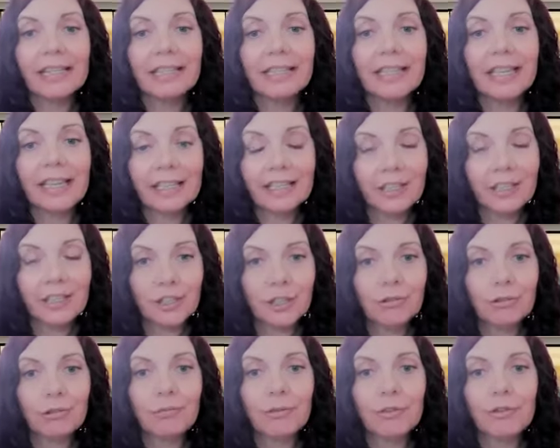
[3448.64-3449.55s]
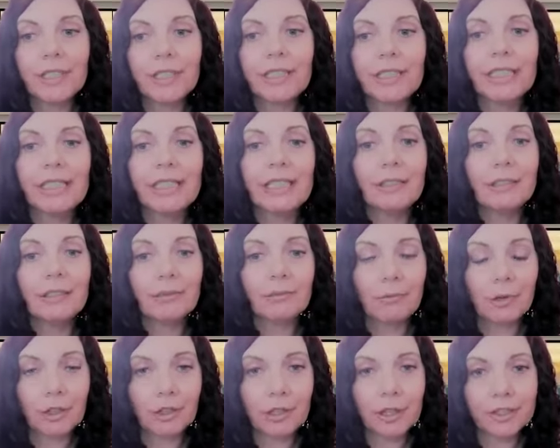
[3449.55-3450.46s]
and get into a
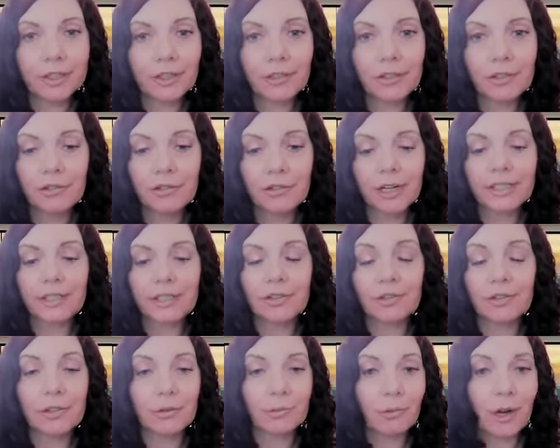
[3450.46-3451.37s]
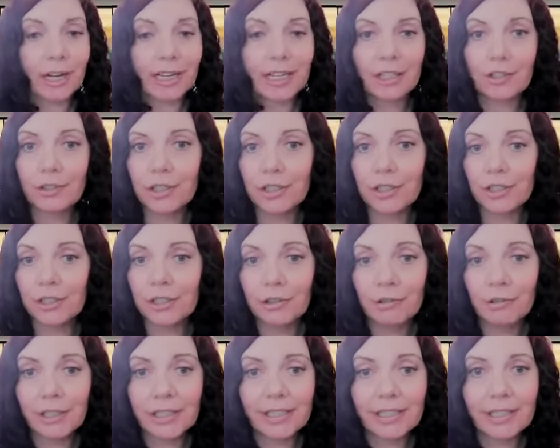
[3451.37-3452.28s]
routine, work on your stressors, write your
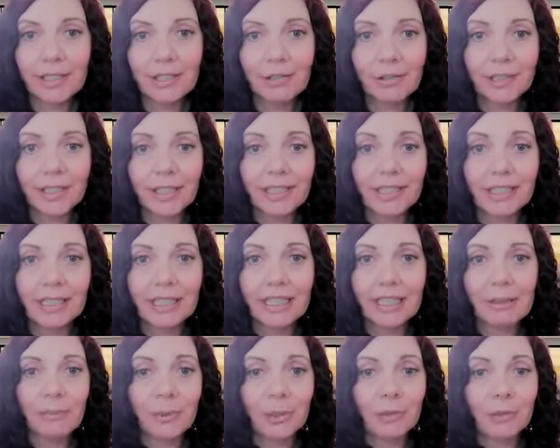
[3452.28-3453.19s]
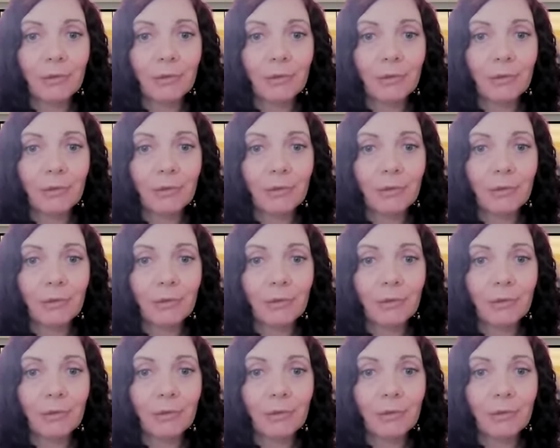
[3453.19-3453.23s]
to do list so it doesn't